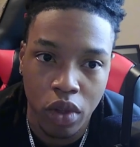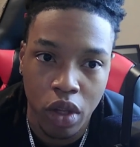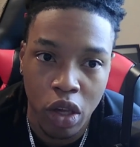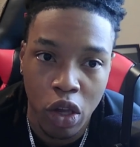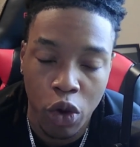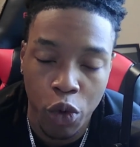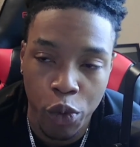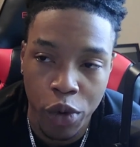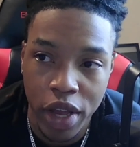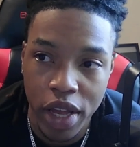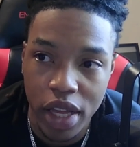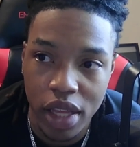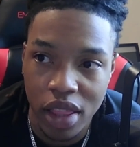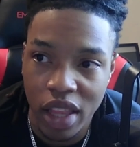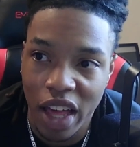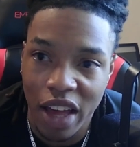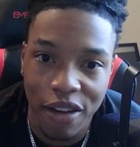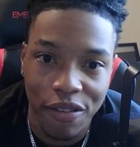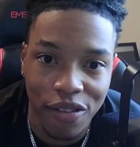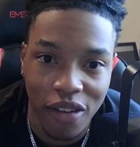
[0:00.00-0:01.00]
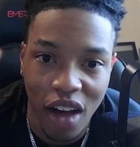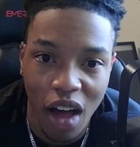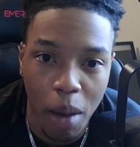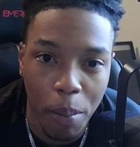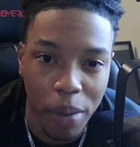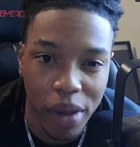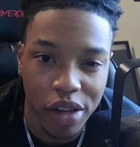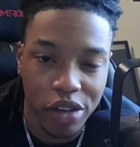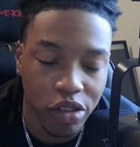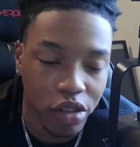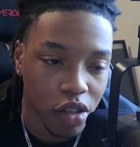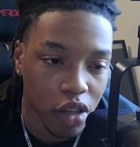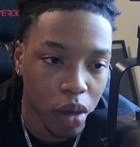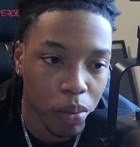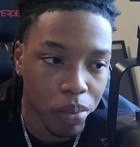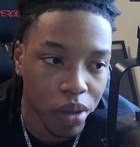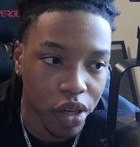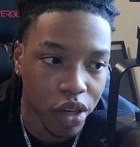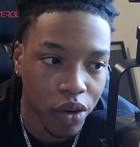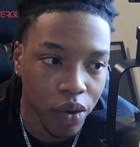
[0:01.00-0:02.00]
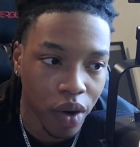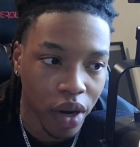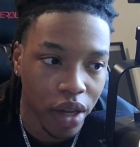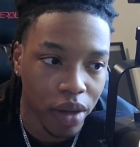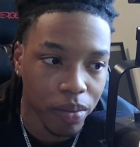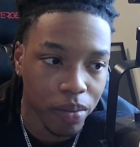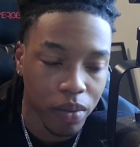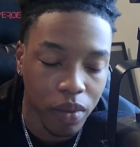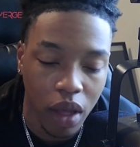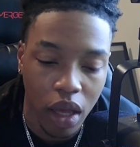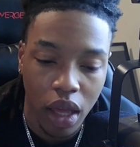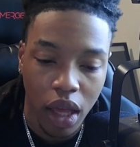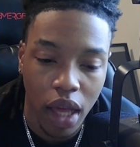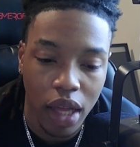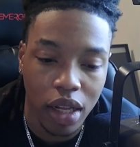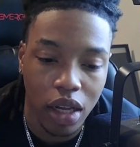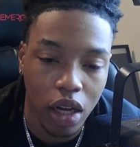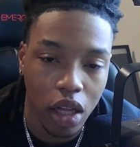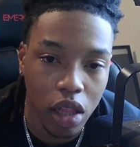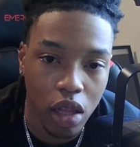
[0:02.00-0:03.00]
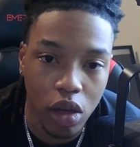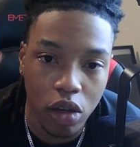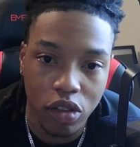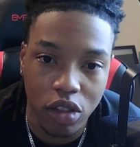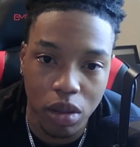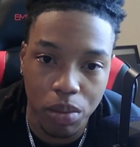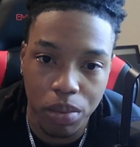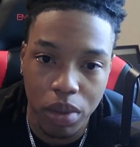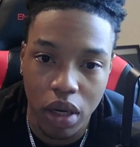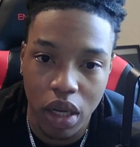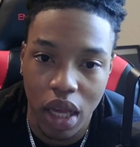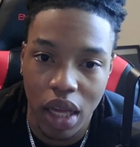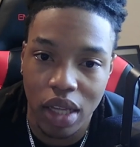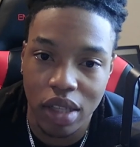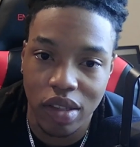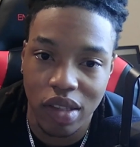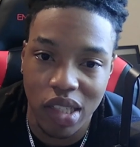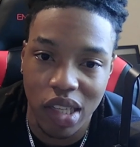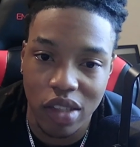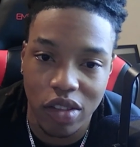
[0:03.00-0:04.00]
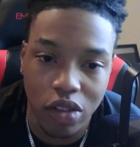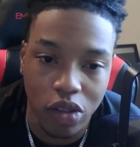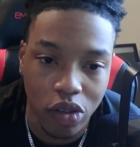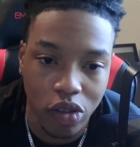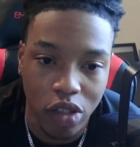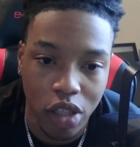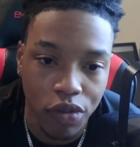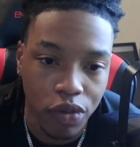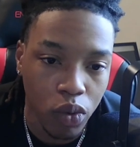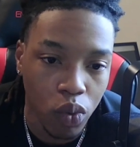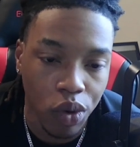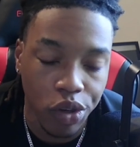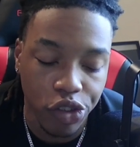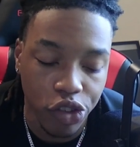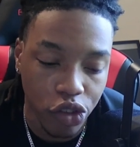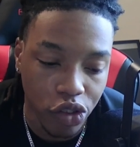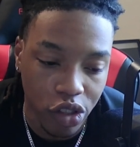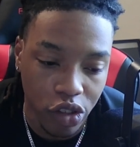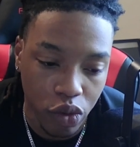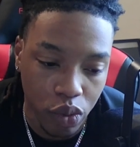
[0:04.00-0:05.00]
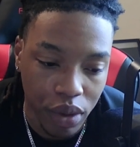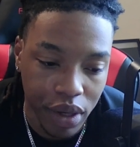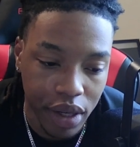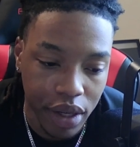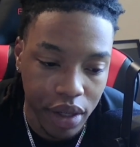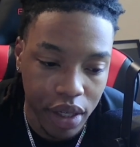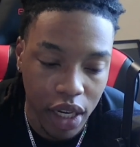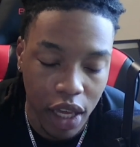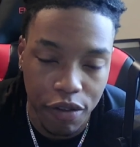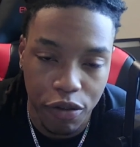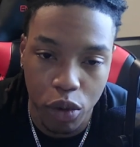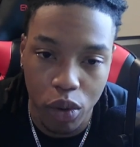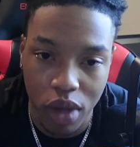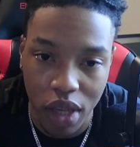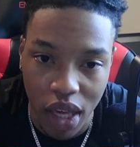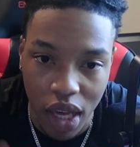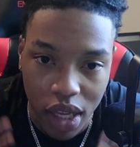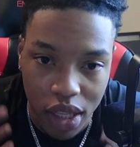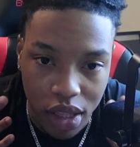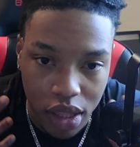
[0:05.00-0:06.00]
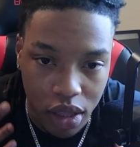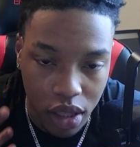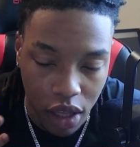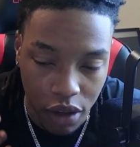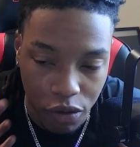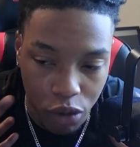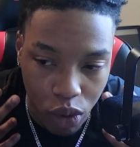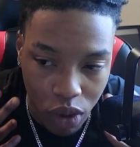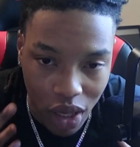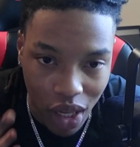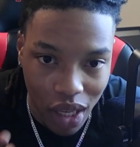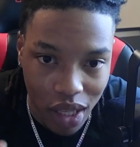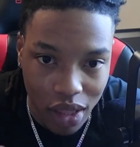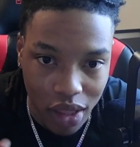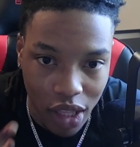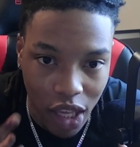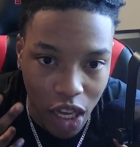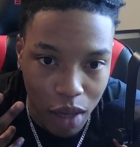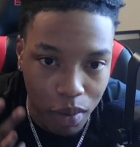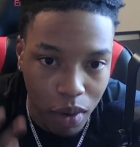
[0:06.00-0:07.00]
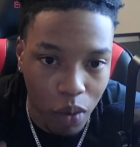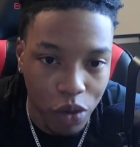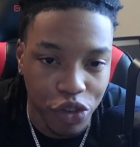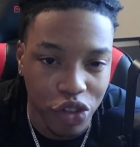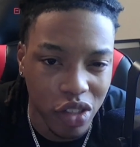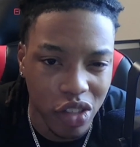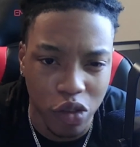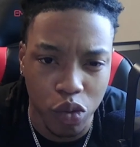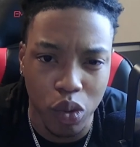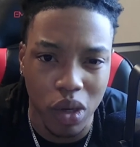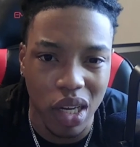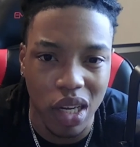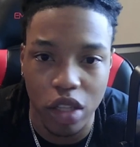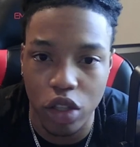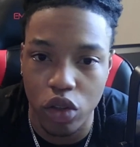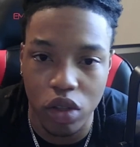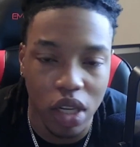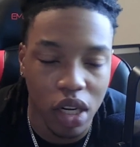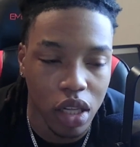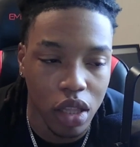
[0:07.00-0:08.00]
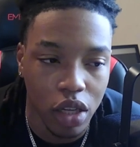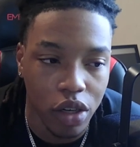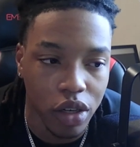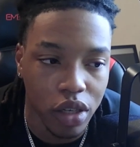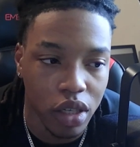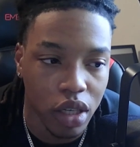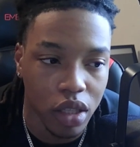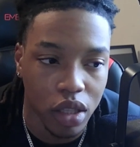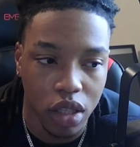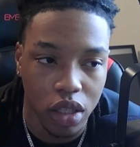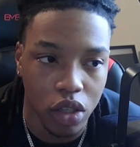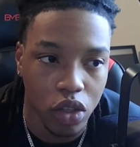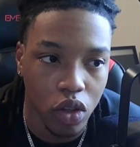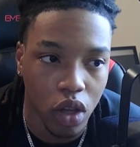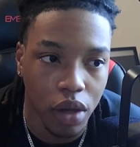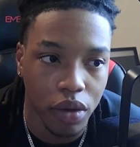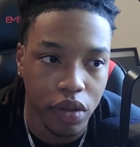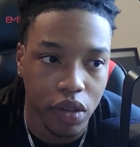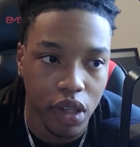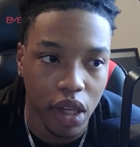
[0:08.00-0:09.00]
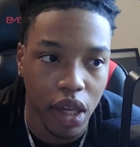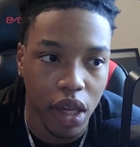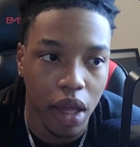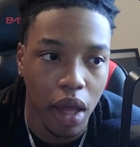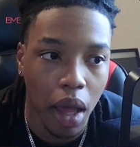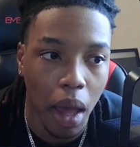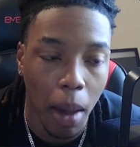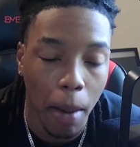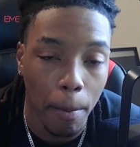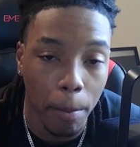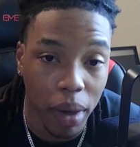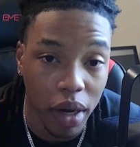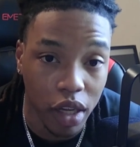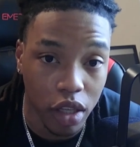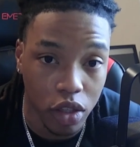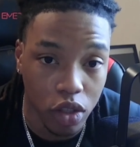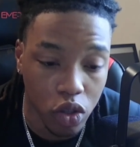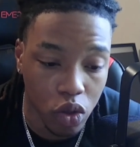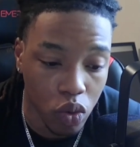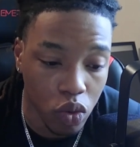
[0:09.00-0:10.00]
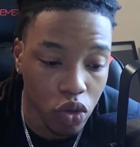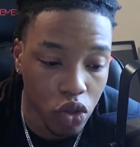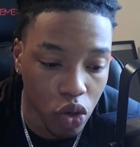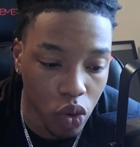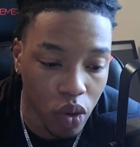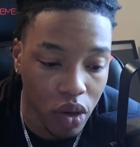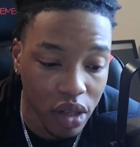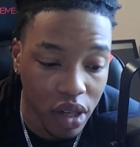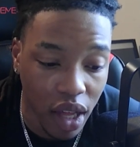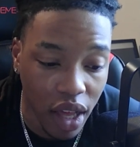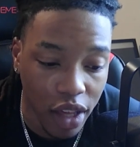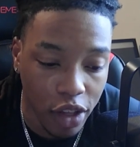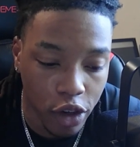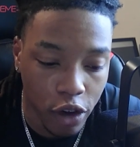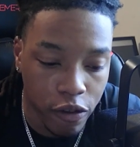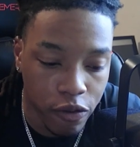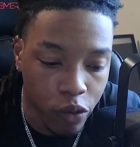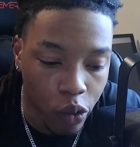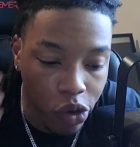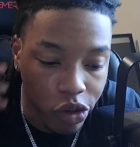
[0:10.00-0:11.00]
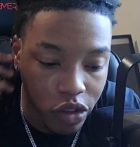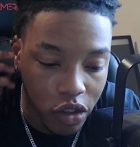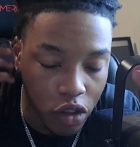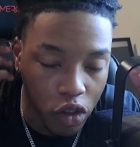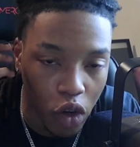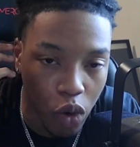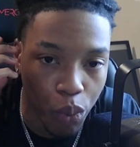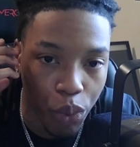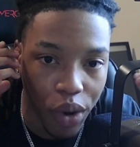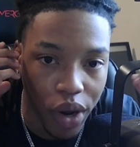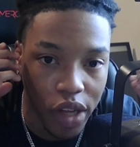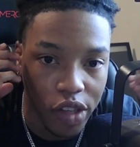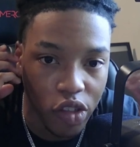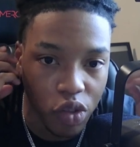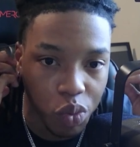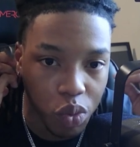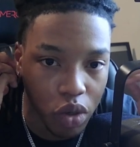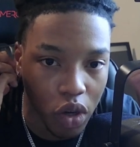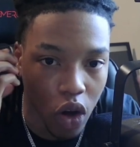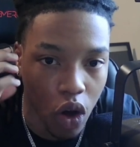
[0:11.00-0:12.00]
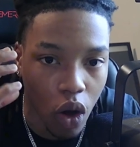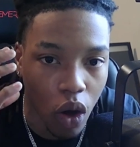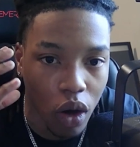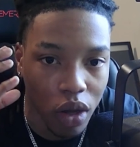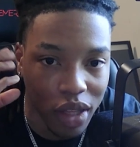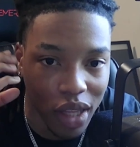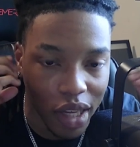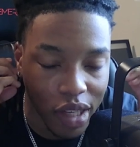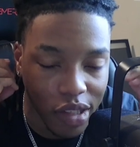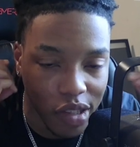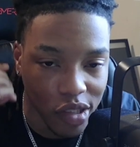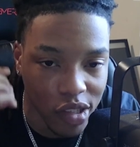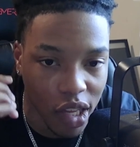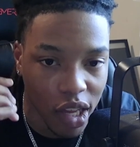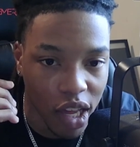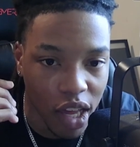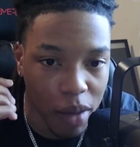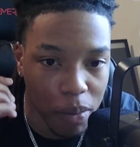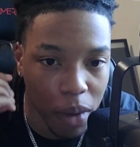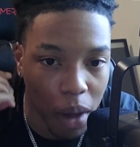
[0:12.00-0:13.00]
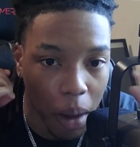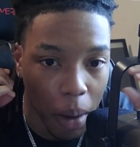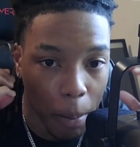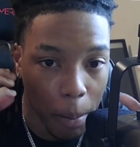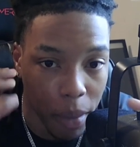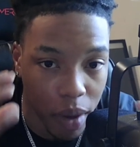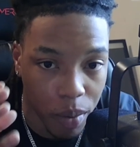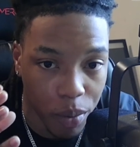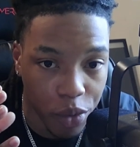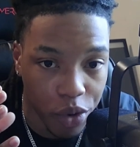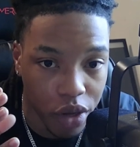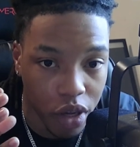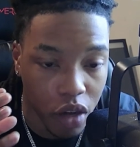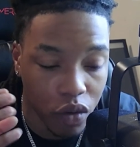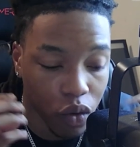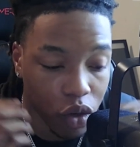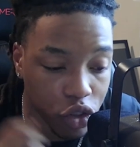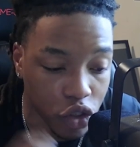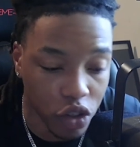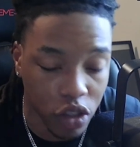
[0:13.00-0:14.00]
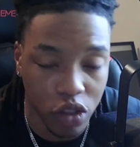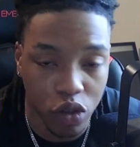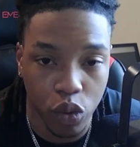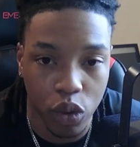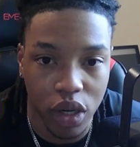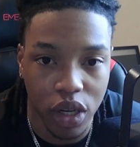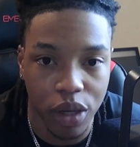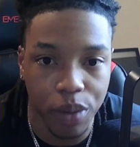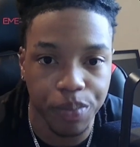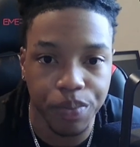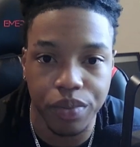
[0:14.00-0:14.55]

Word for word: read like five pages of your book, right? And then close the book and test yourself on what you just read. If you can't if you can't think about what you just read, you didn't learn nothing. You know what I'm saying? But you doing that, you're forcing your brain to recall that same memory of what you just read